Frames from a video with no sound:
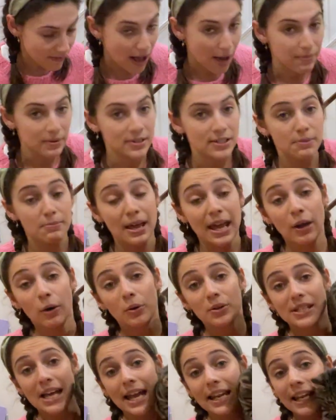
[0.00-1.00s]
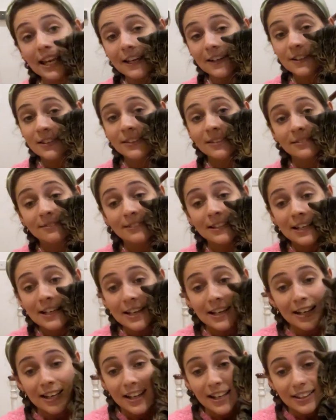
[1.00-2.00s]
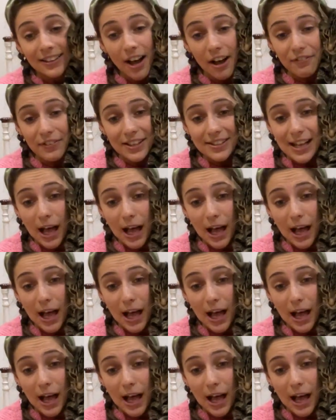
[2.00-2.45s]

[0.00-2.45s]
happened to me or Teddy. Nothing's